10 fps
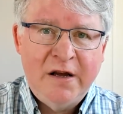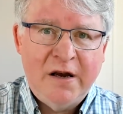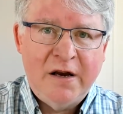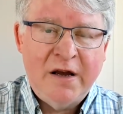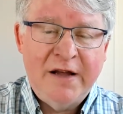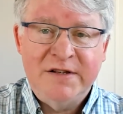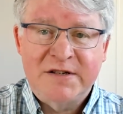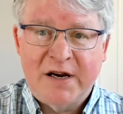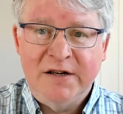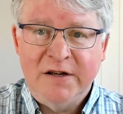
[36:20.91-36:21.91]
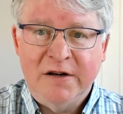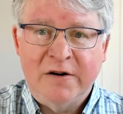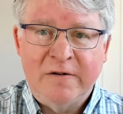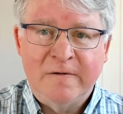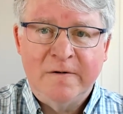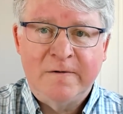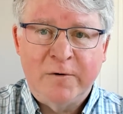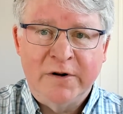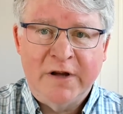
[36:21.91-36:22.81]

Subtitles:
had this idea for a